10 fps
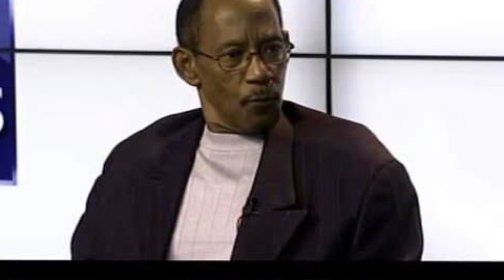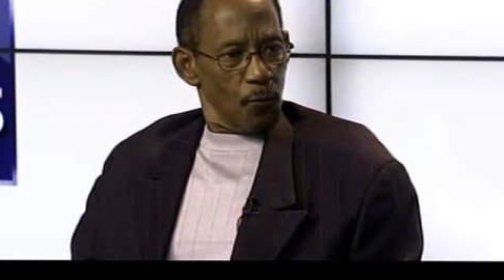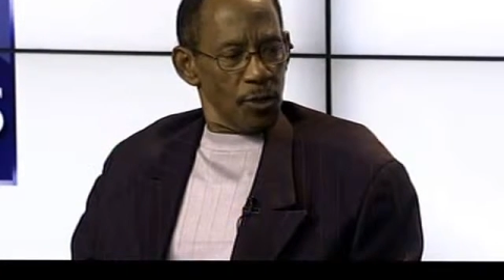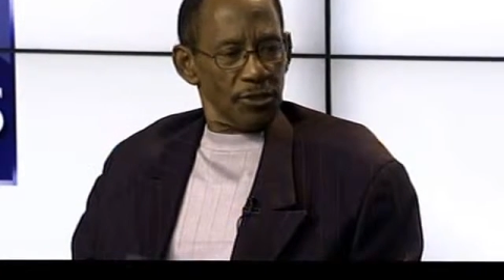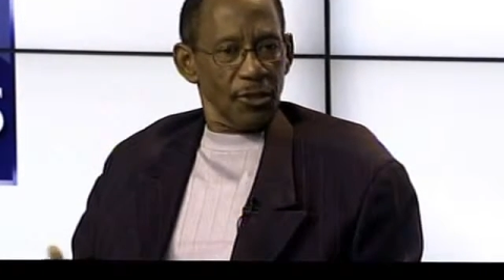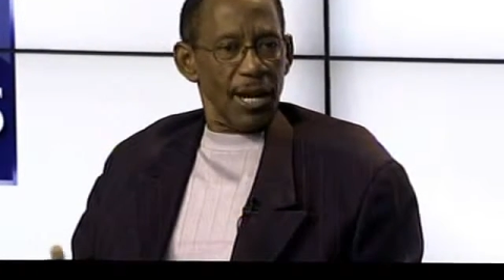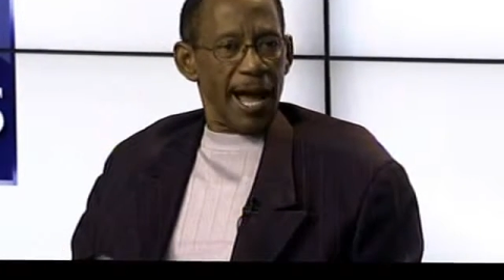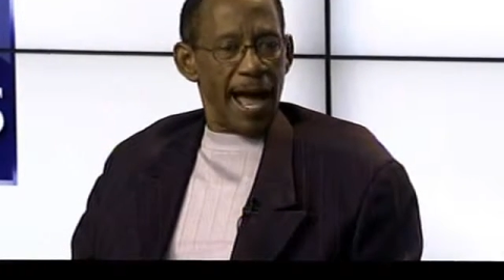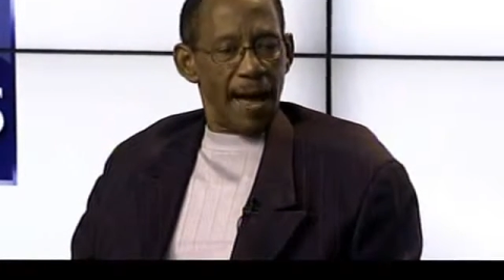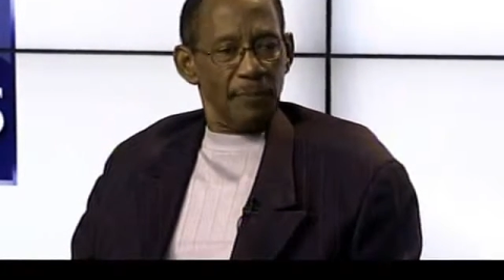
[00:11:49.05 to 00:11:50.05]
what's going to
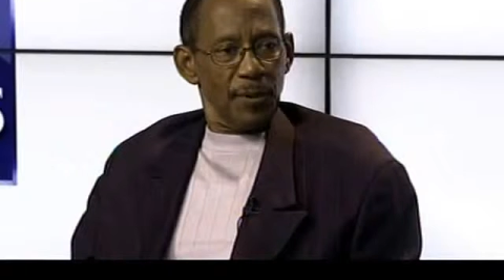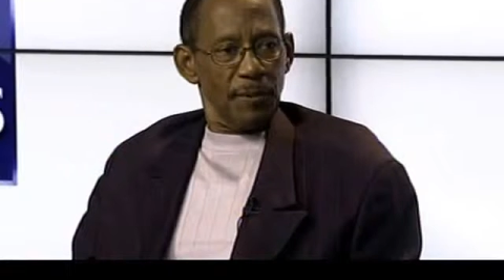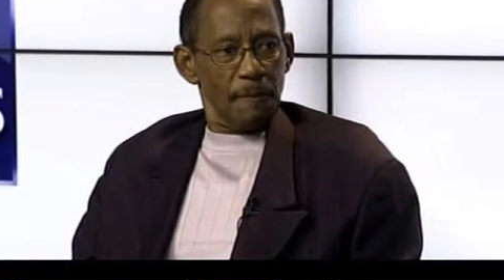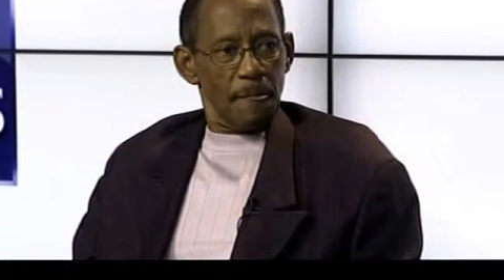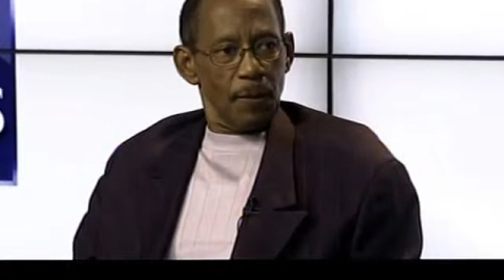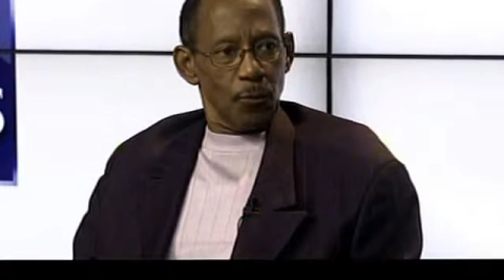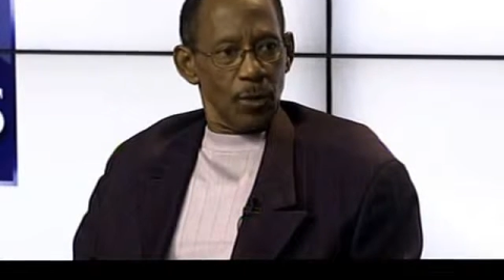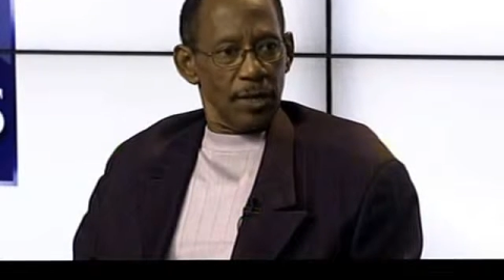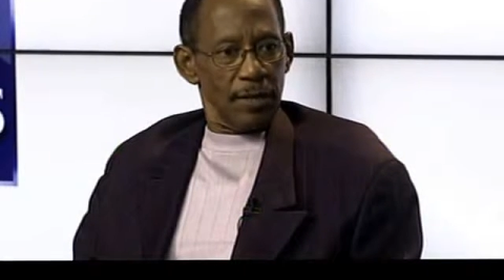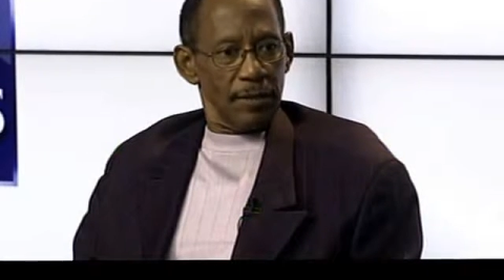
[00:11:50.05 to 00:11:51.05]
happen
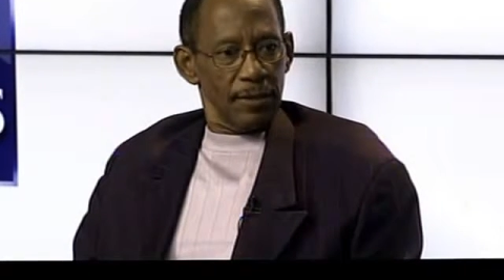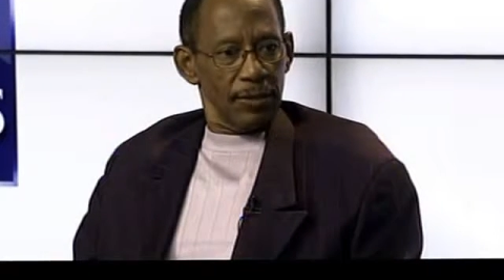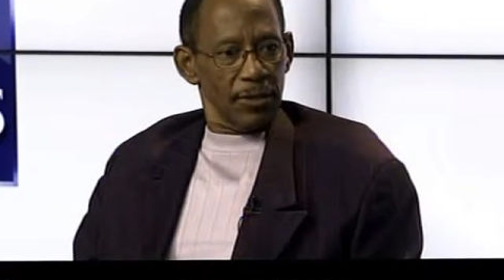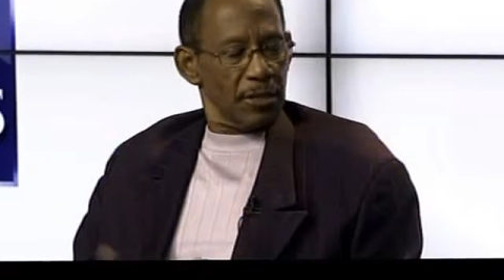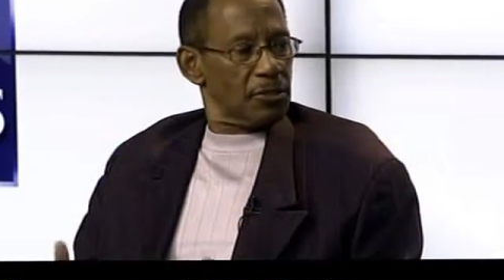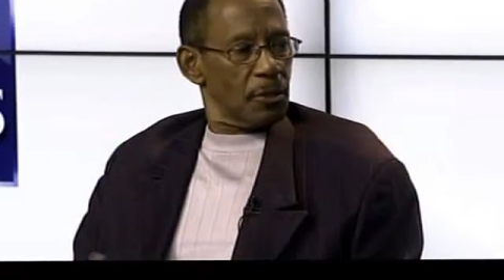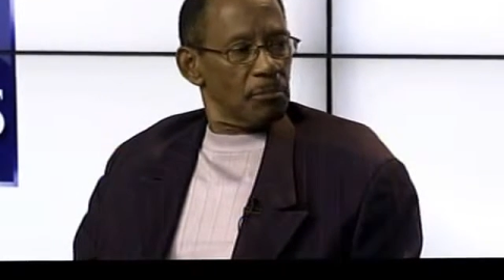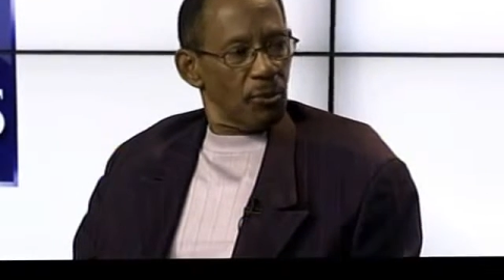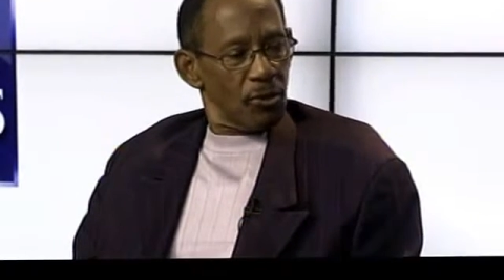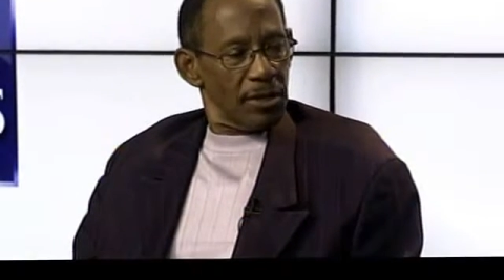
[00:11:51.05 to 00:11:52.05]
when you get to a
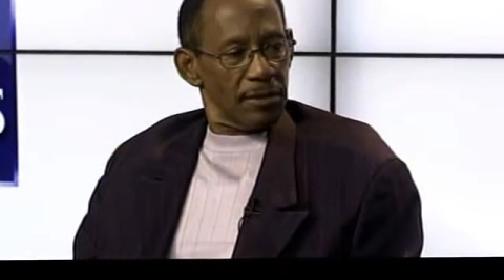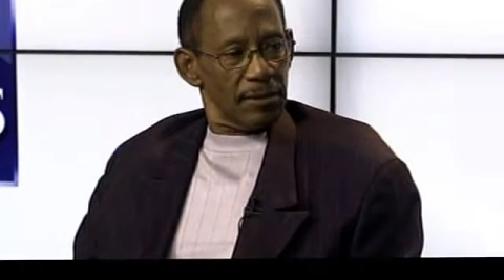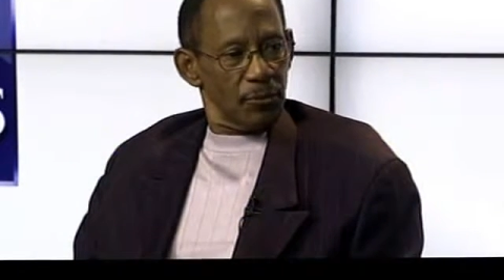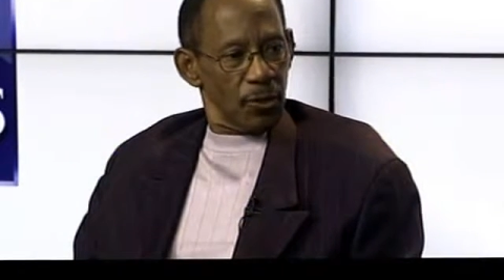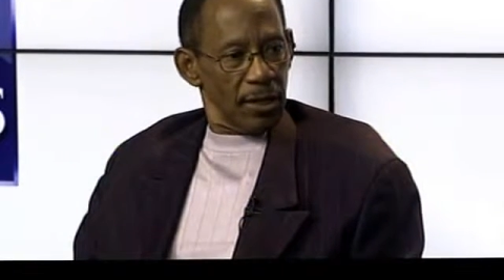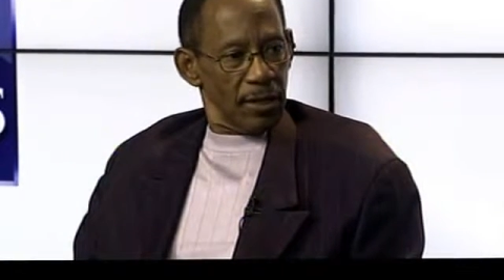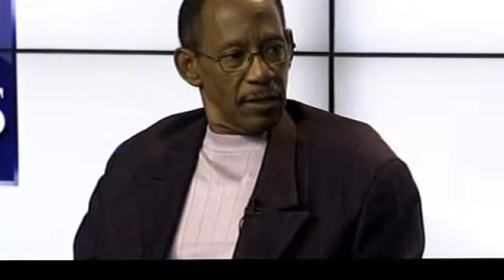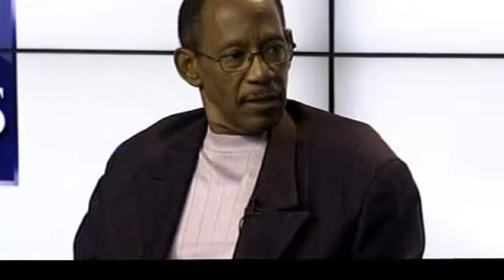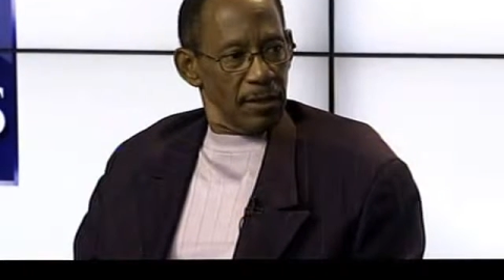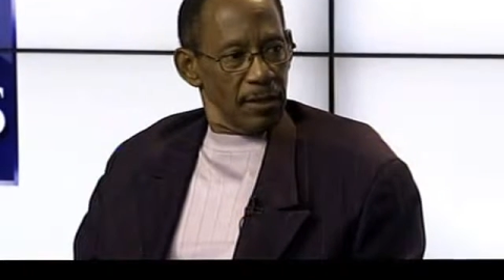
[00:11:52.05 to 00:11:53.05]
point where